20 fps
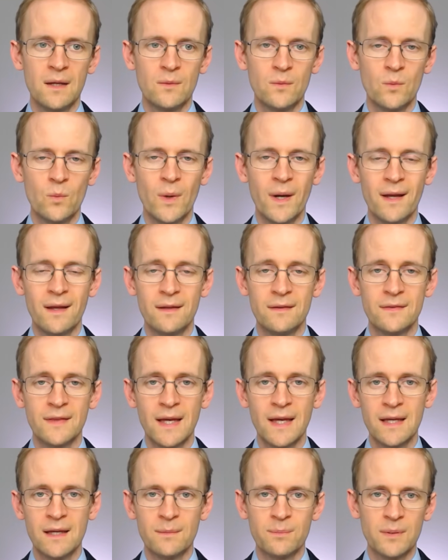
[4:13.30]
where
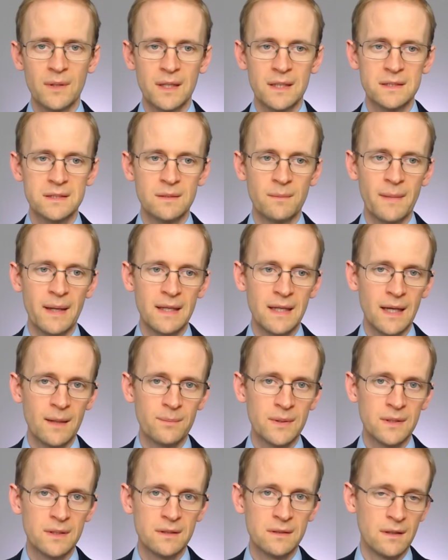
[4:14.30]
they apply as the main
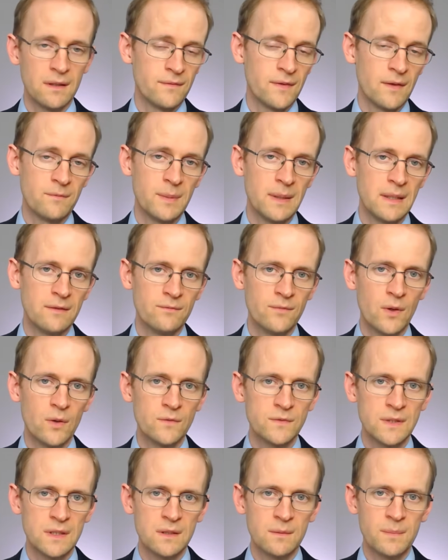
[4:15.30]
applicant if they've been
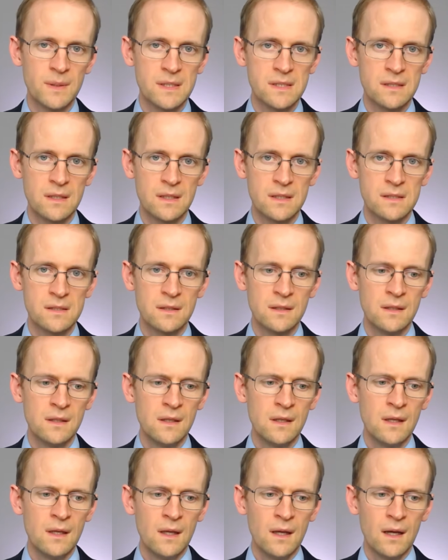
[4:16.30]
involved in the business.
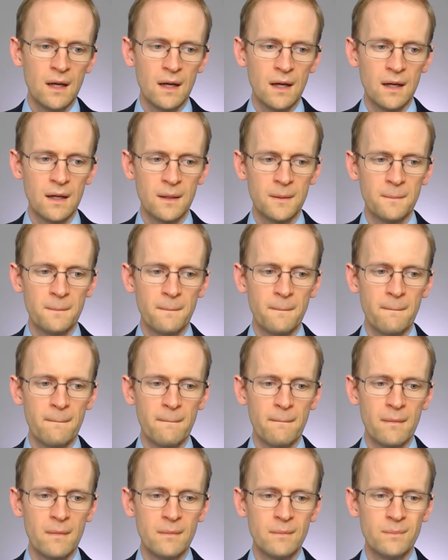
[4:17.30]

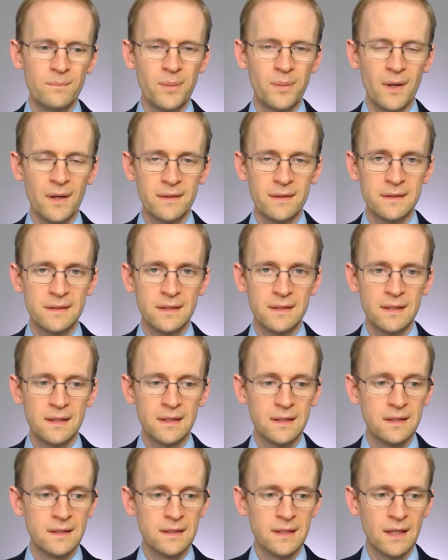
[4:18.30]
But
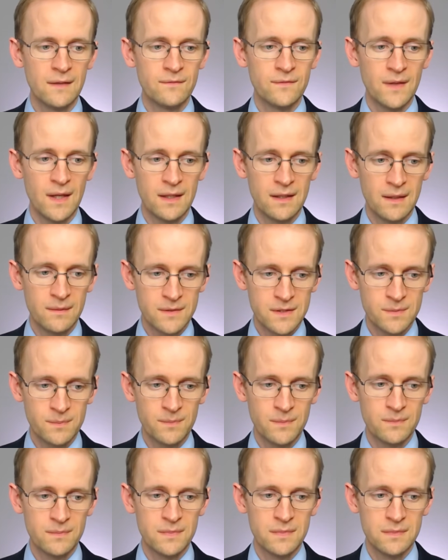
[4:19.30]
they've
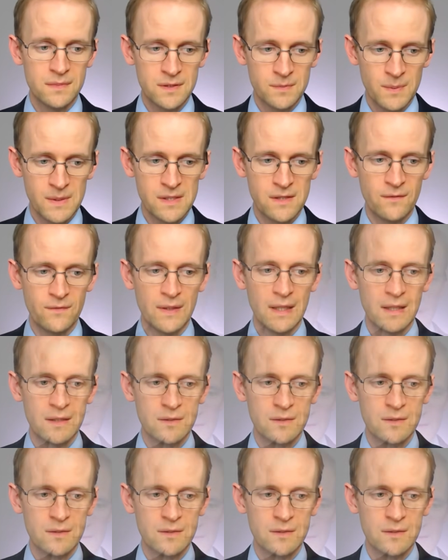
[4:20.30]
specifically